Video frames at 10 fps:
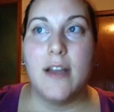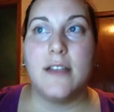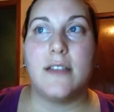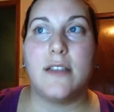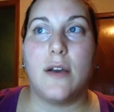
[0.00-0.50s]

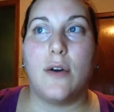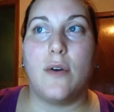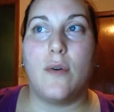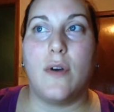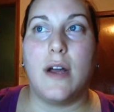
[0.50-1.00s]

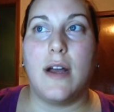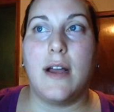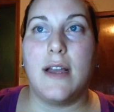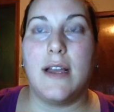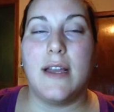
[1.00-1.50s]
So
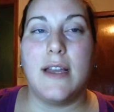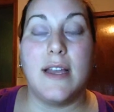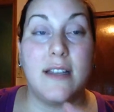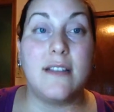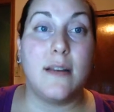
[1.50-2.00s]

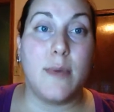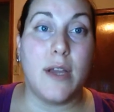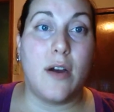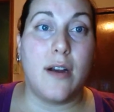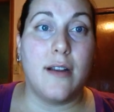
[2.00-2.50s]
it is going to be
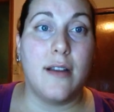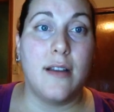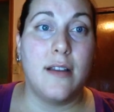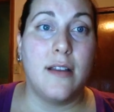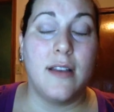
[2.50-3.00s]
hard.
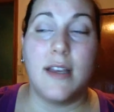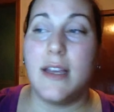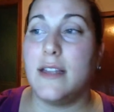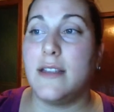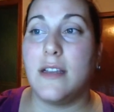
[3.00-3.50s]

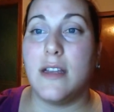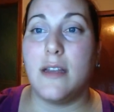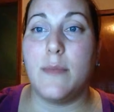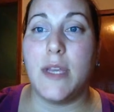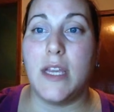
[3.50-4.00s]
It's going
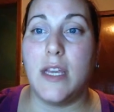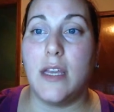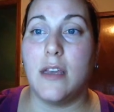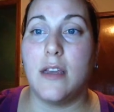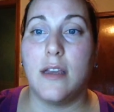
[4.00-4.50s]
to
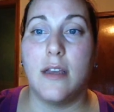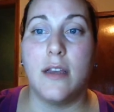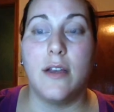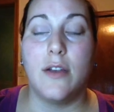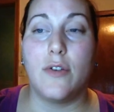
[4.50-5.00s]
be
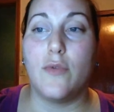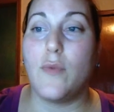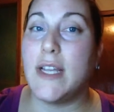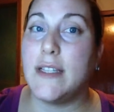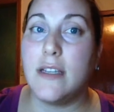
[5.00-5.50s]

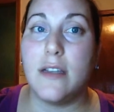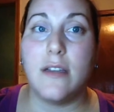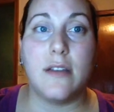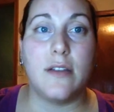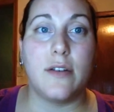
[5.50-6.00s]

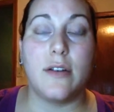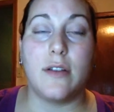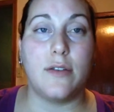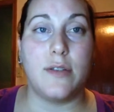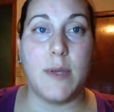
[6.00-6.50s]
crazy. You're going to
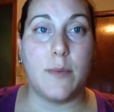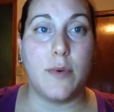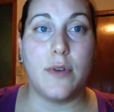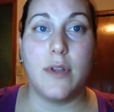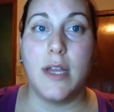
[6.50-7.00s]
lose
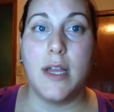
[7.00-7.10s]
people.